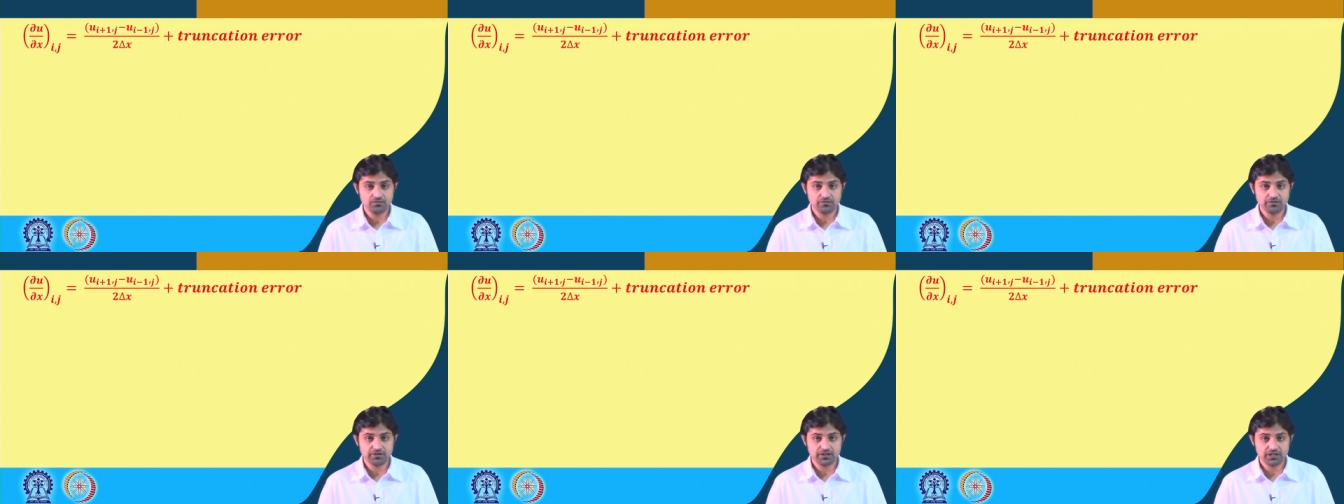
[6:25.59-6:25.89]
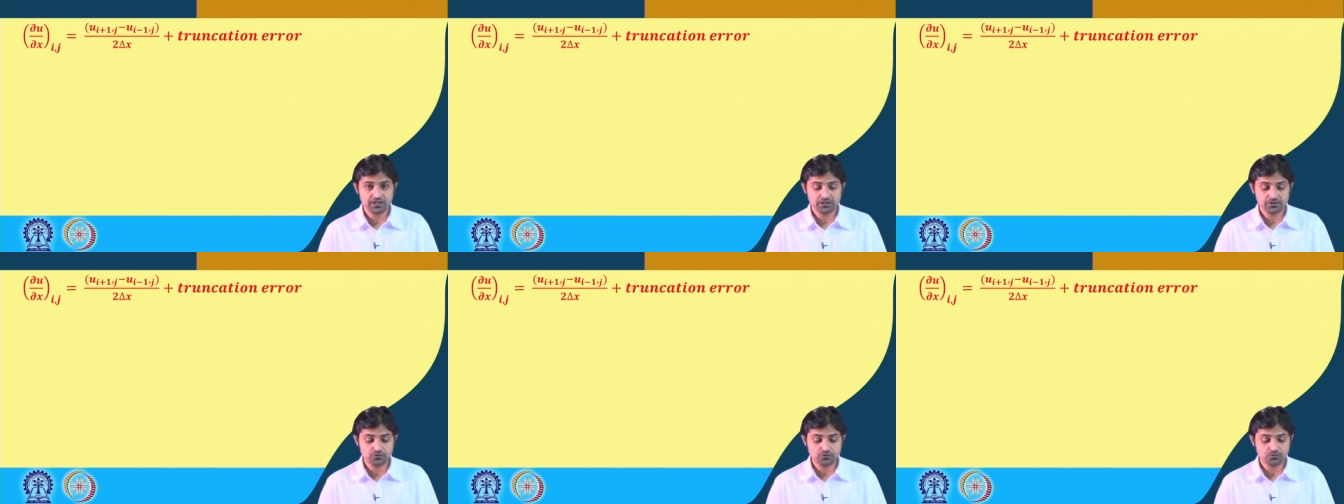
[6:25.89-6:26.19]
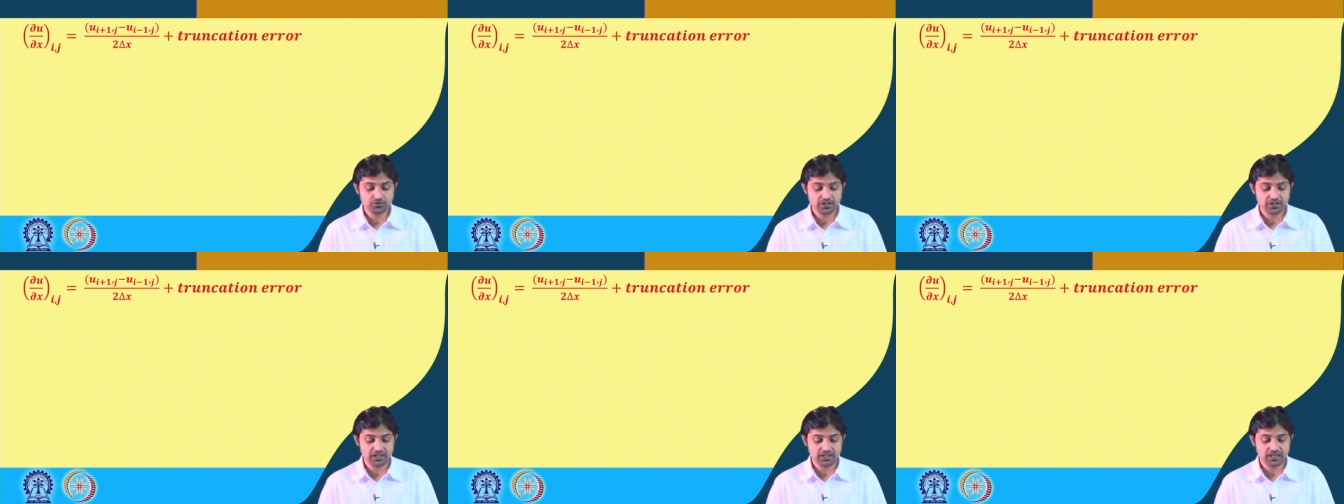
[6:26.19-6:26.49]
where
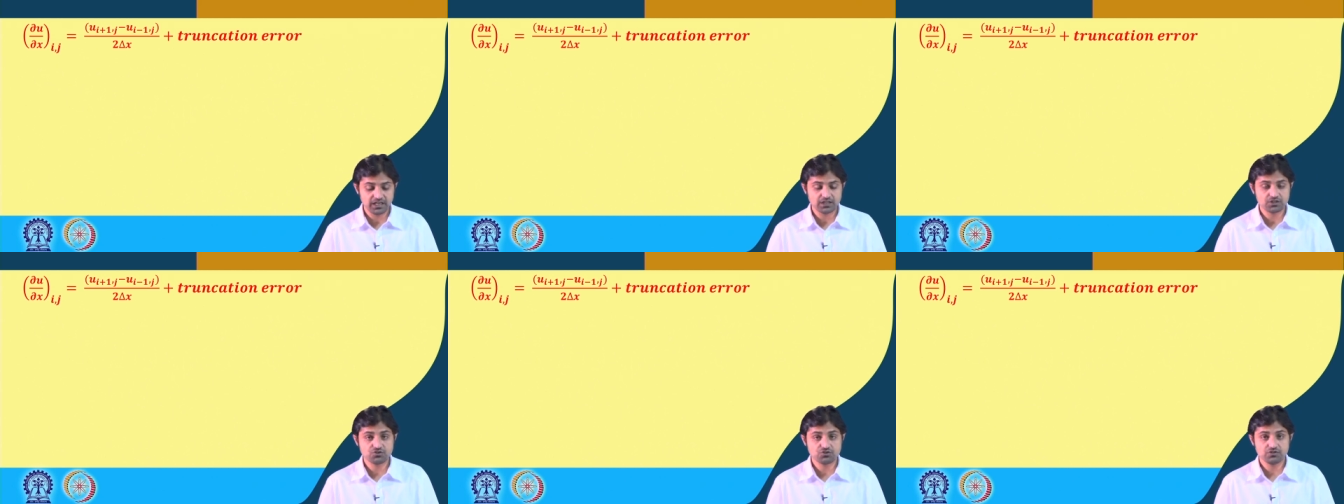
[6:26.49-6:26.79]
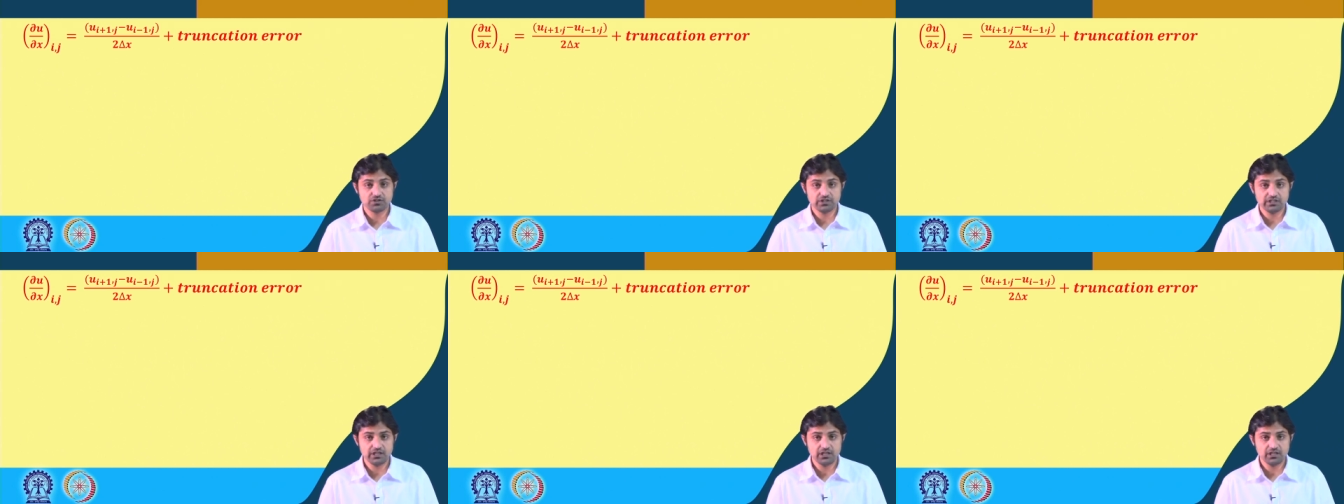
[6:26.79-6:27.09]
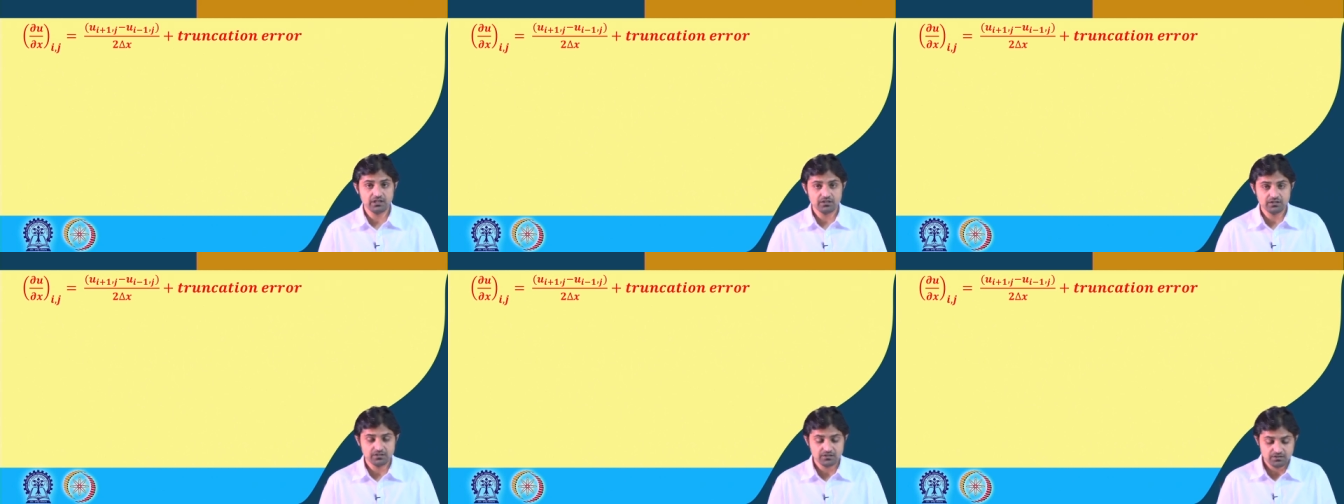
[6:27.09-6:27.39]
you can actually
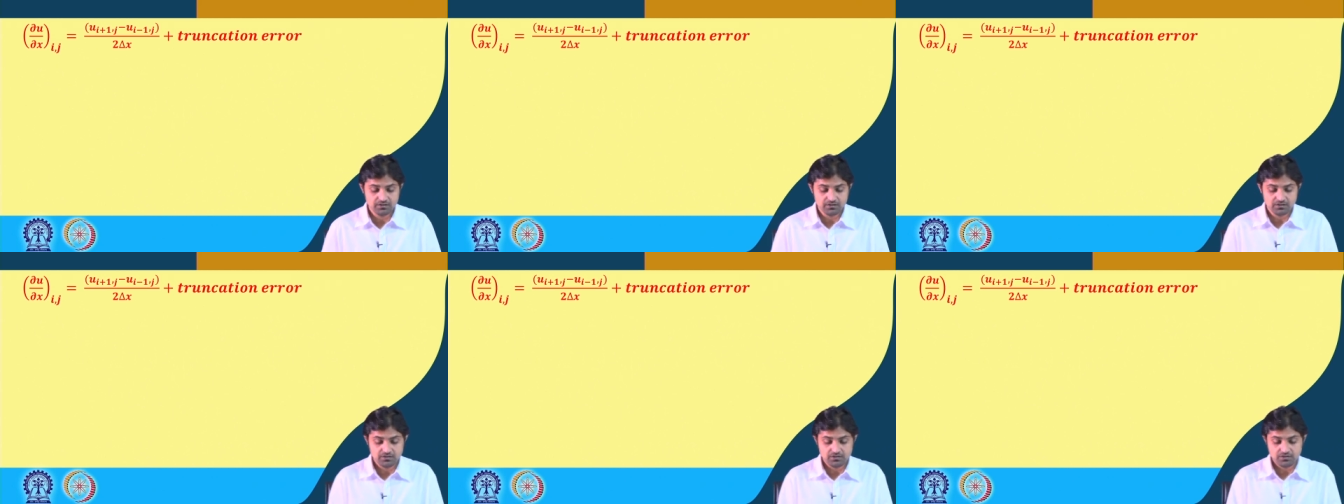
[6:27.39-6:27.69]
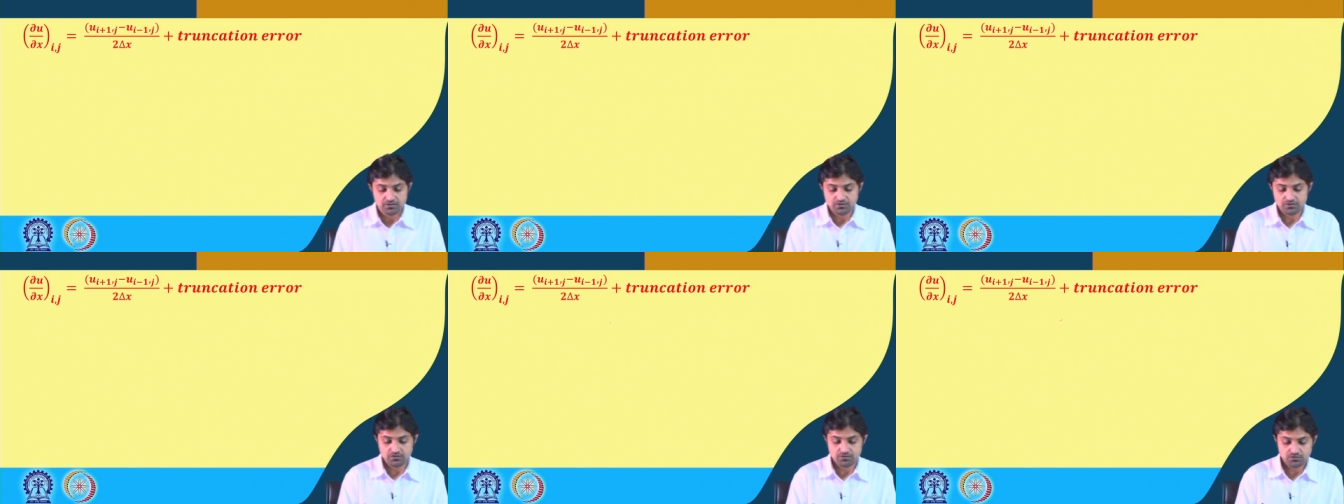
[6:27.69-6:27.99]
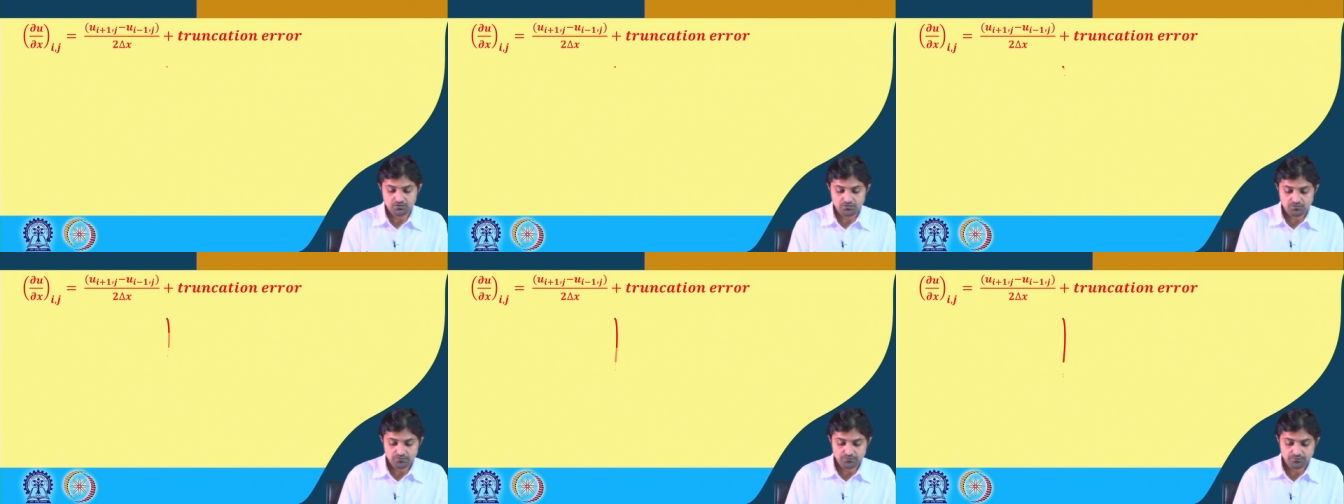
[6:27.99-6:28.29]
you
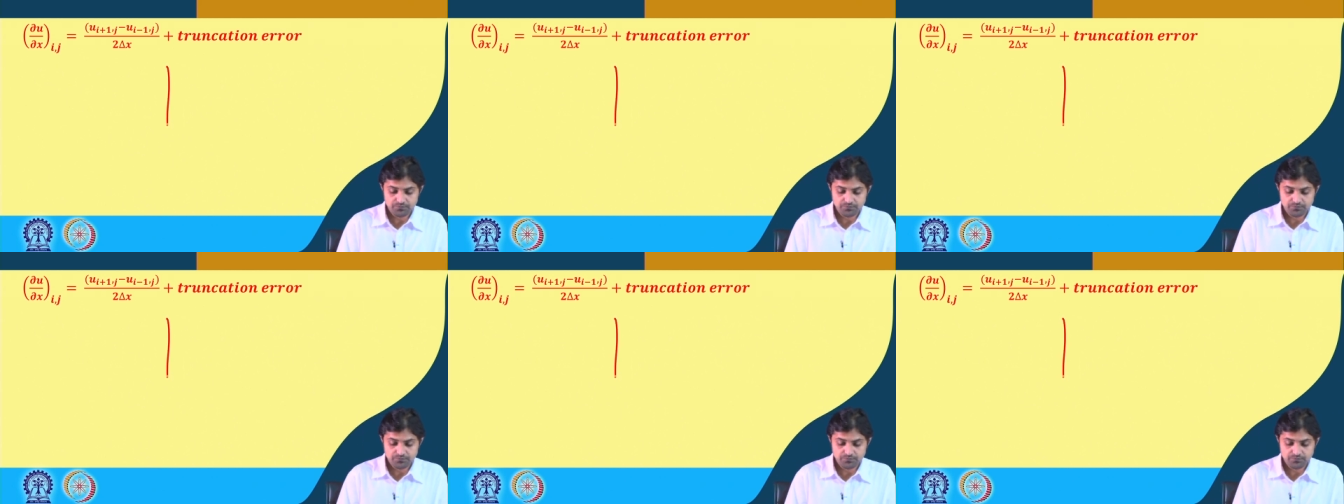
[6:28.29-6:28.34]
know